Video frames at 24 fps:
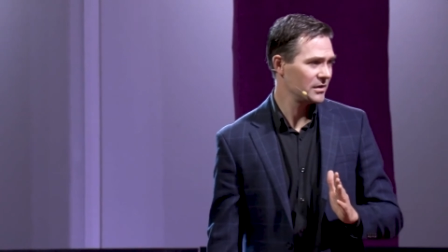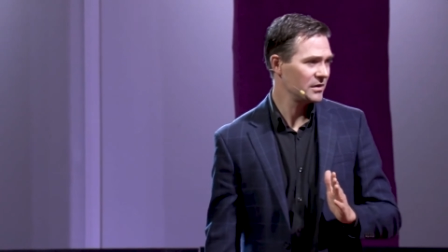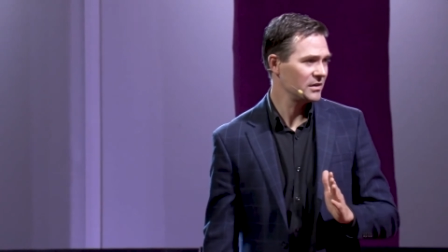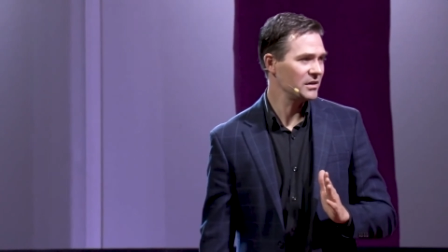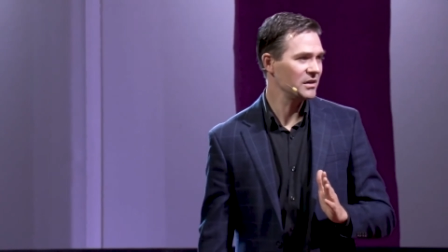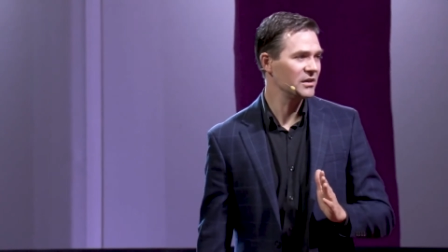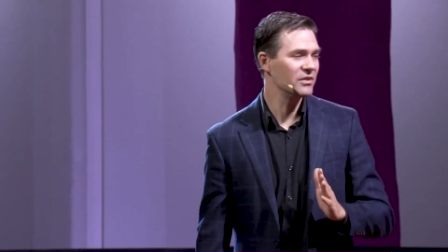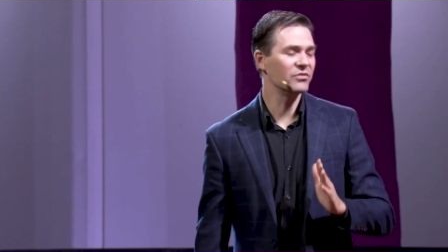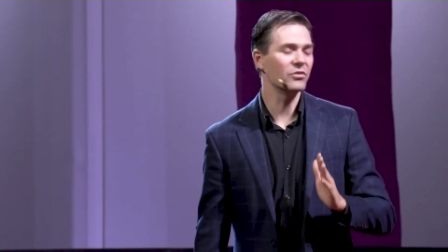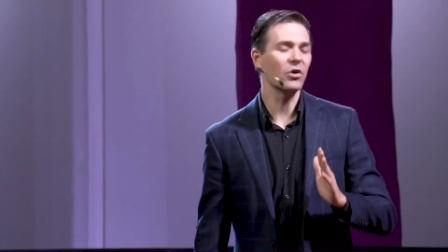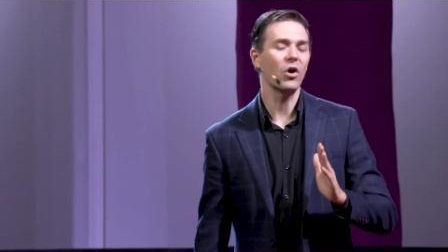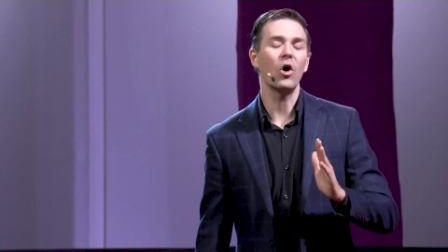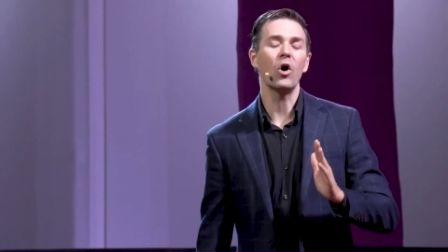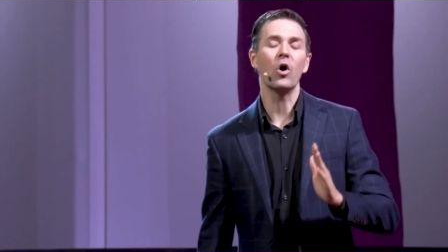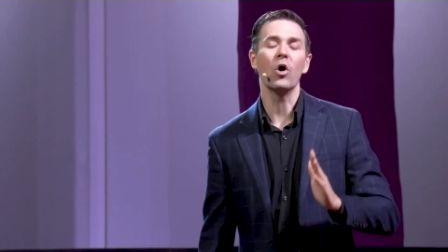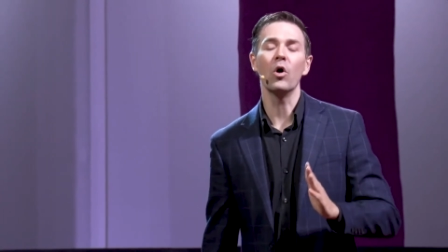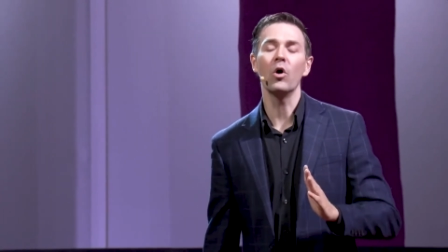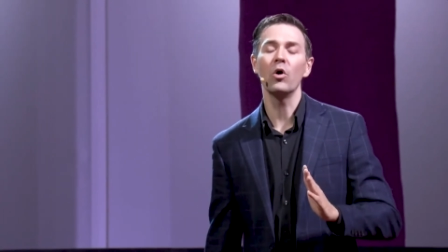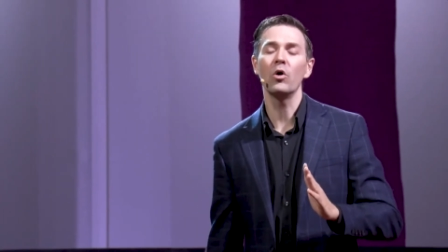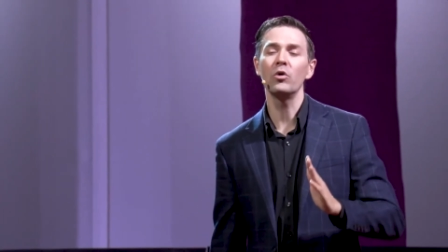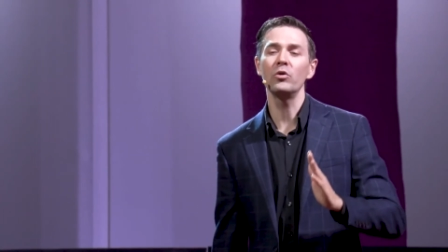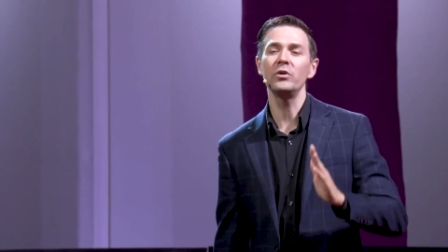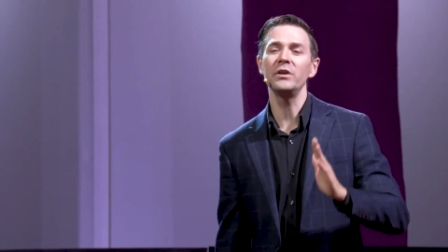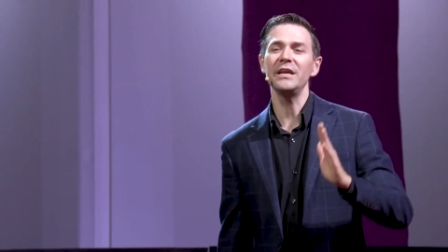is
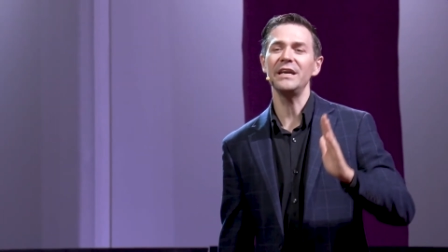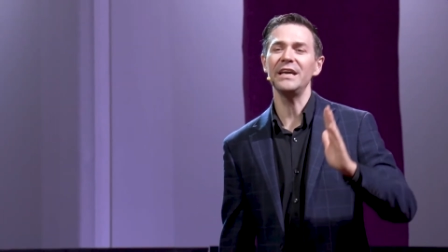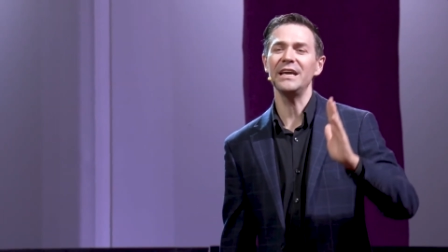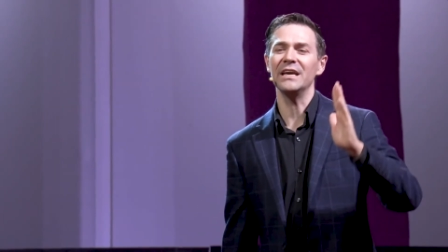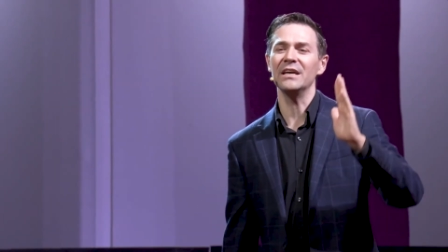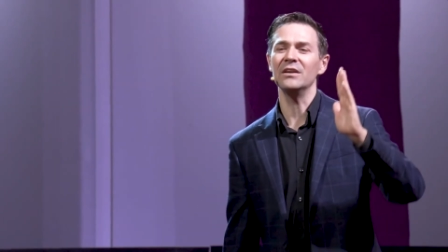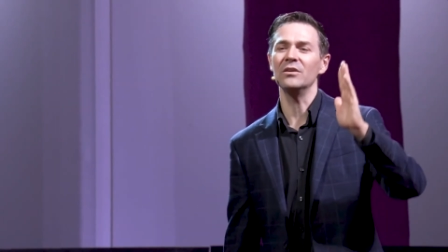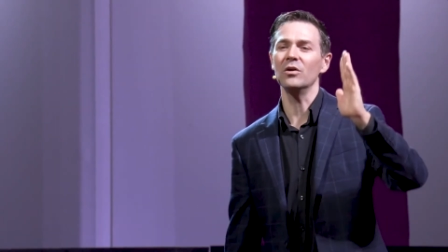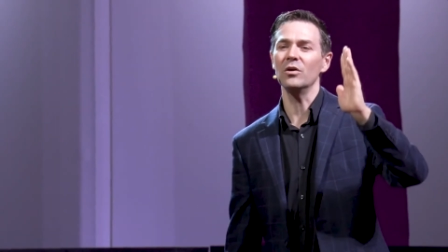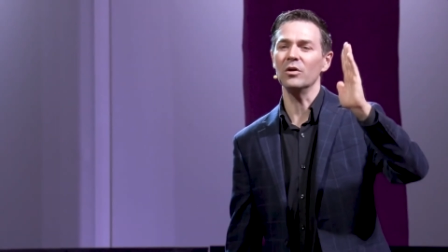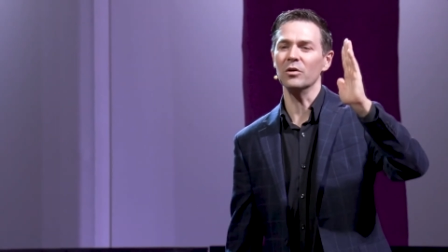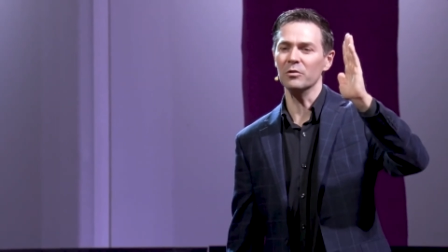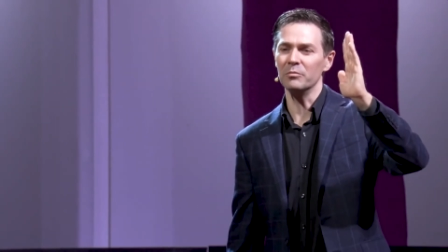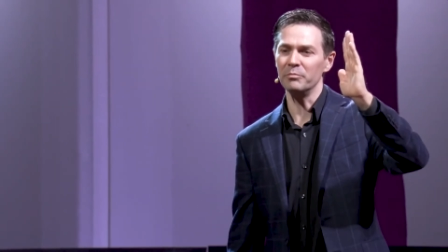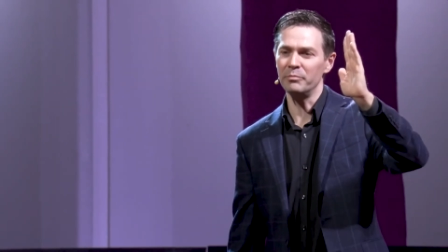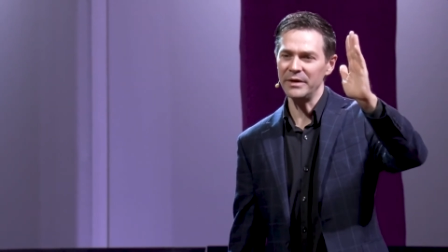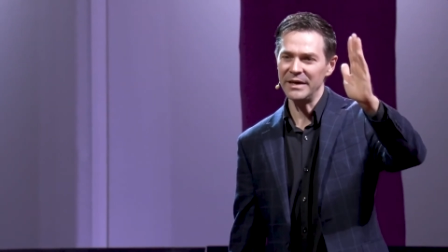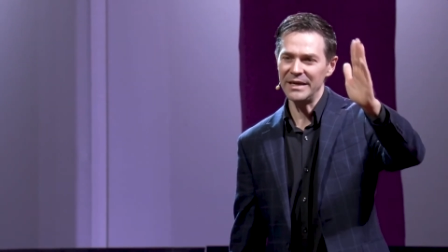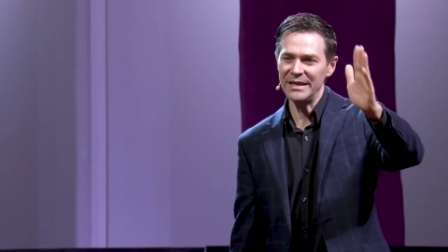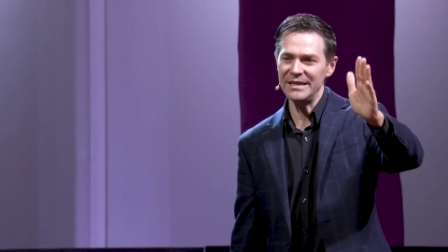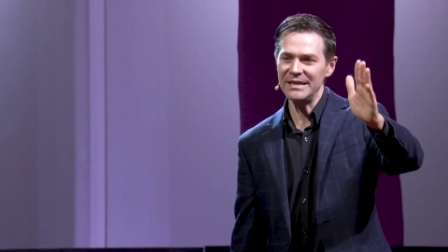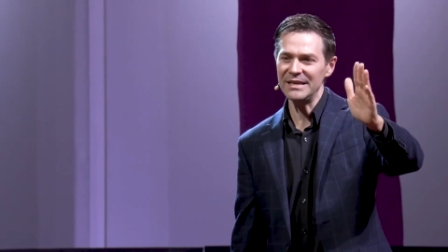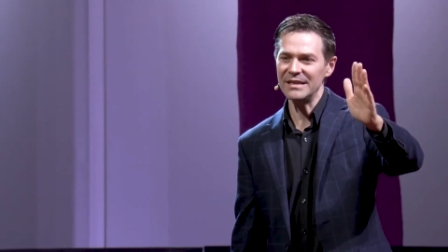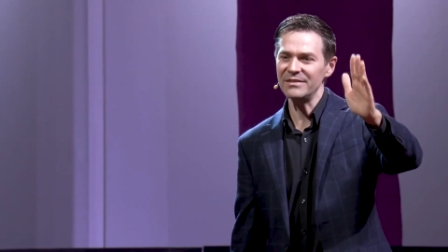owed in
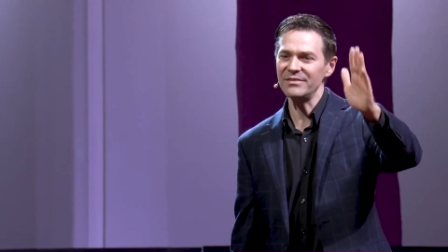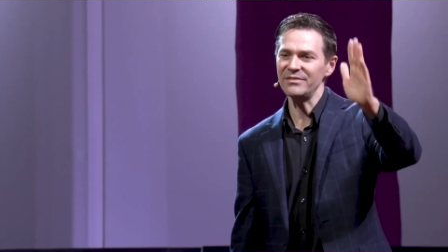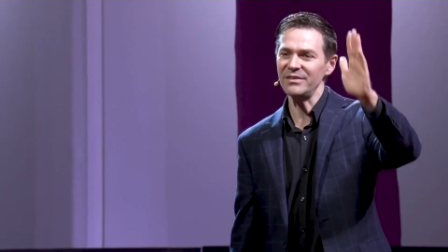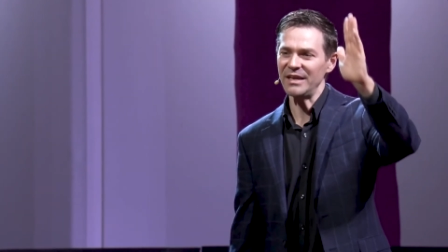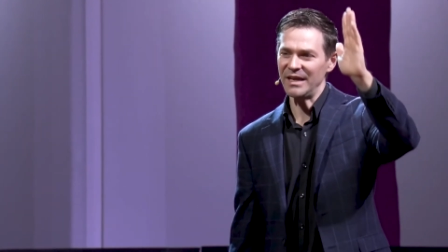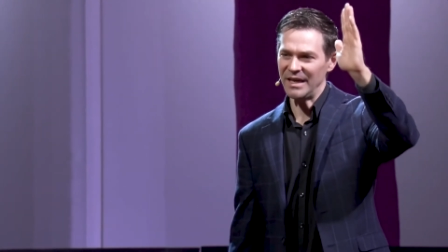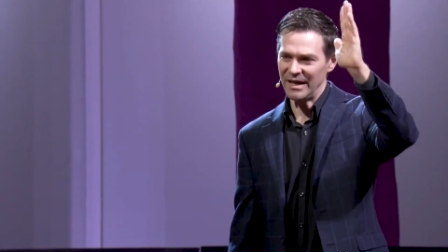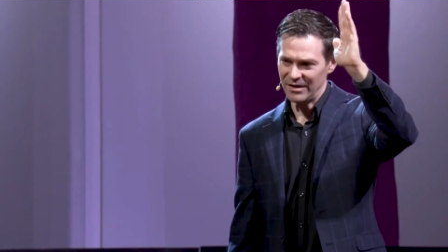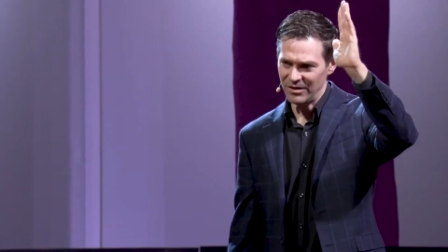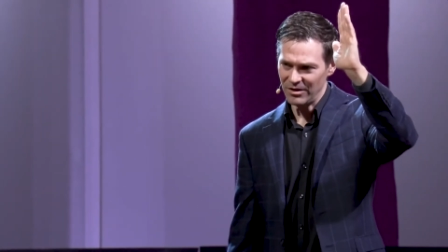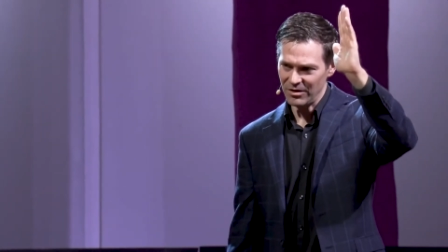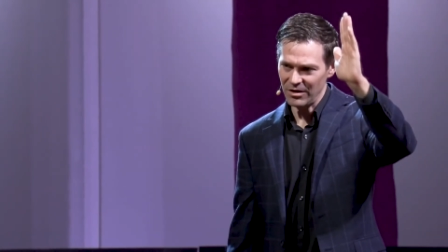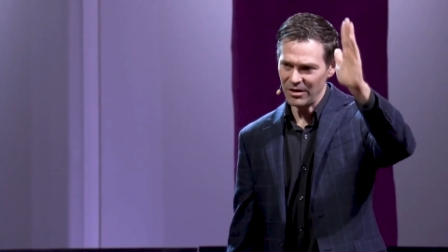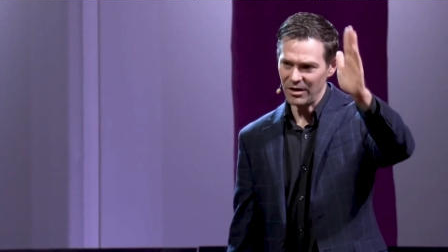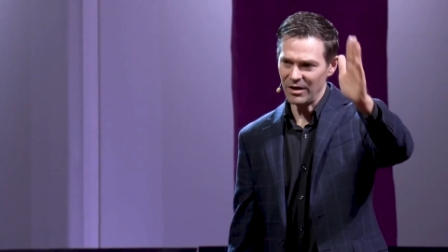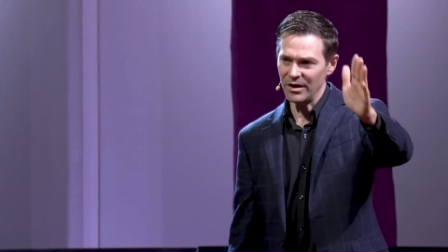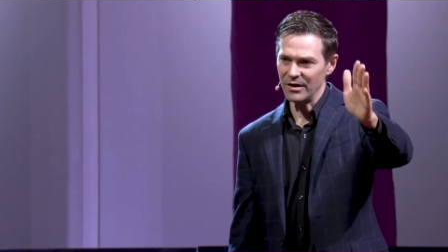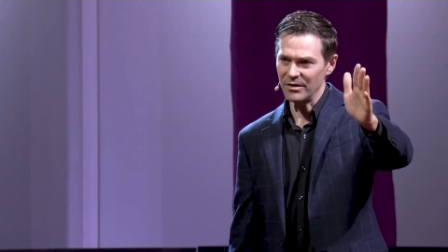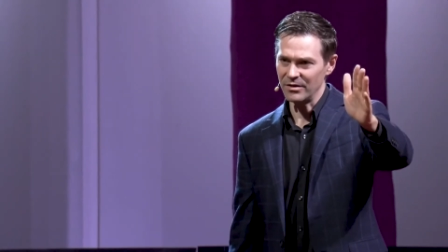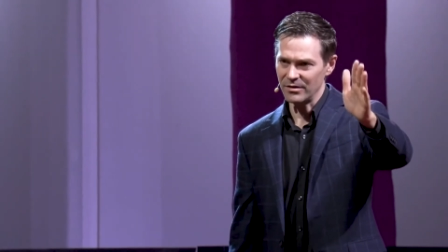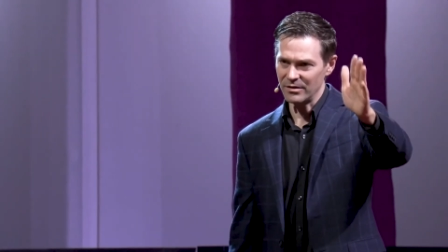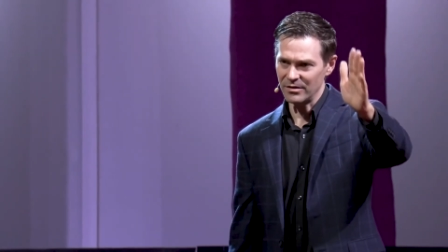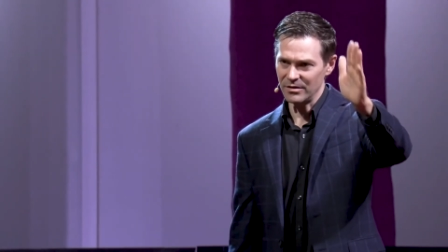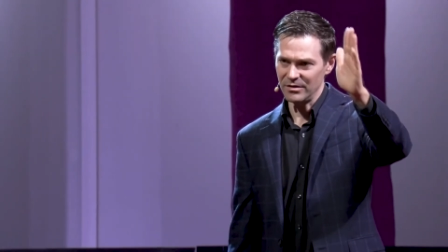obedience and
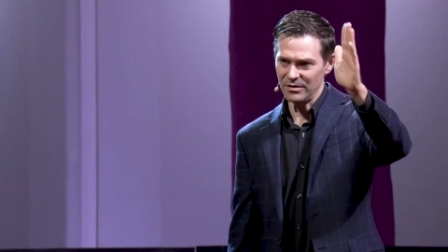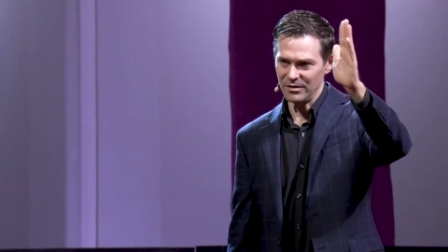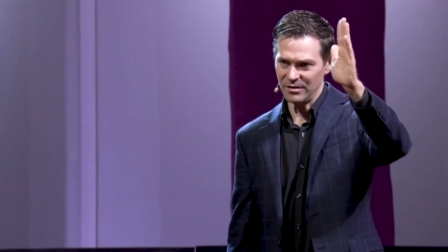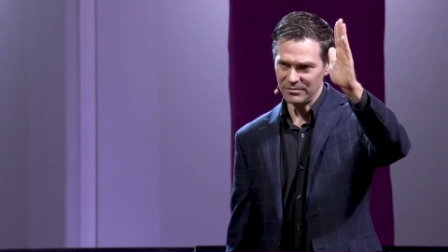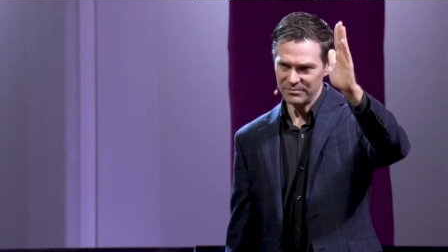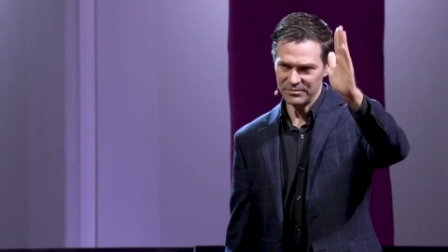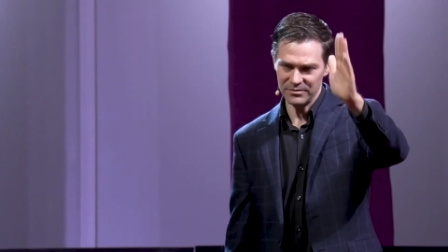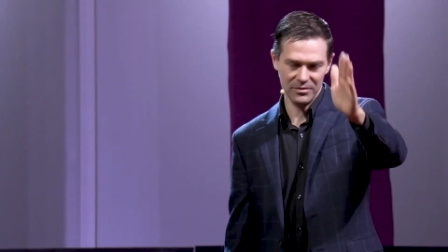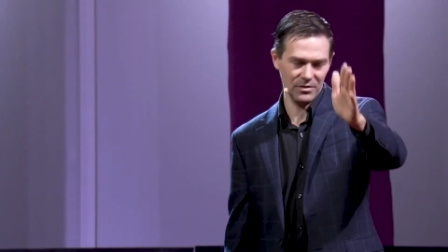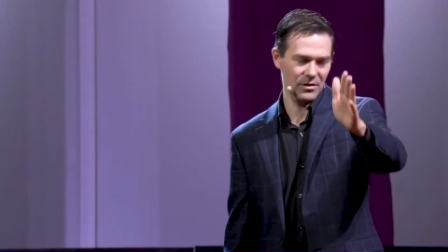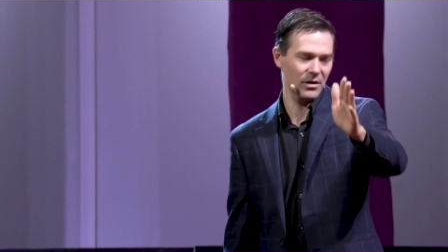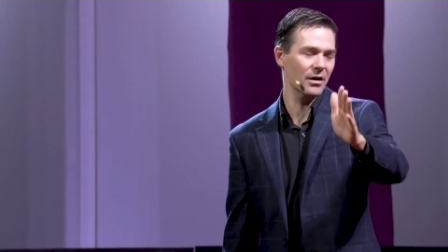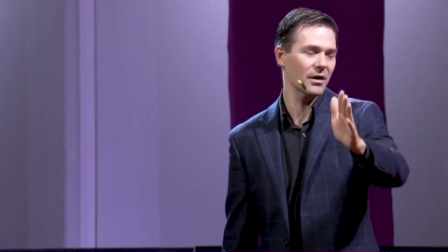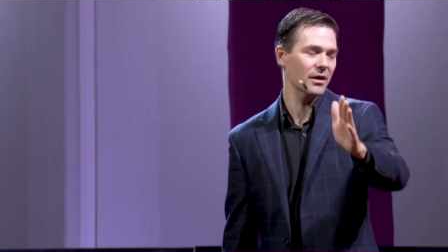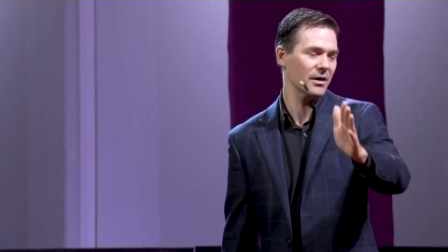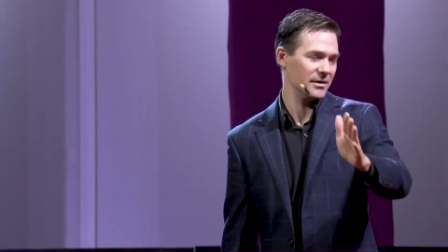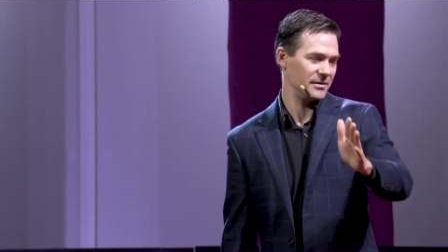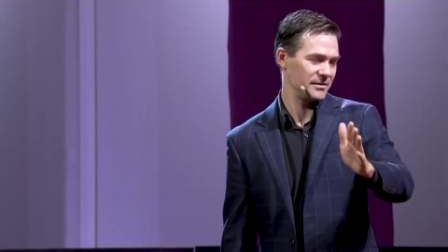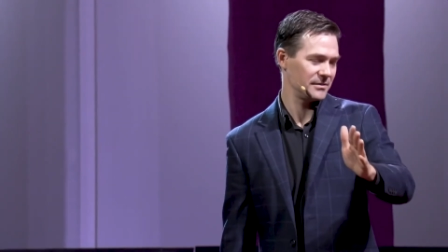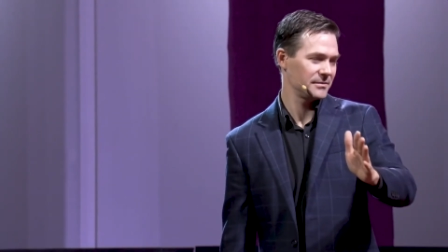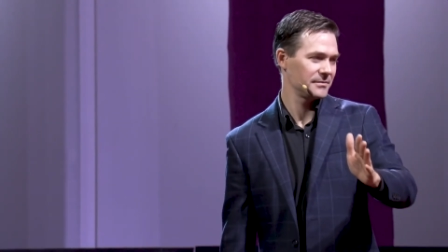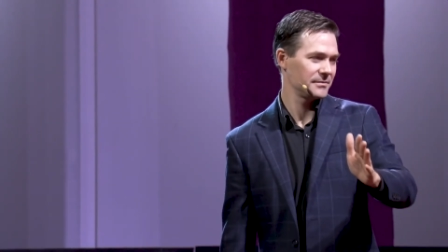honor of God.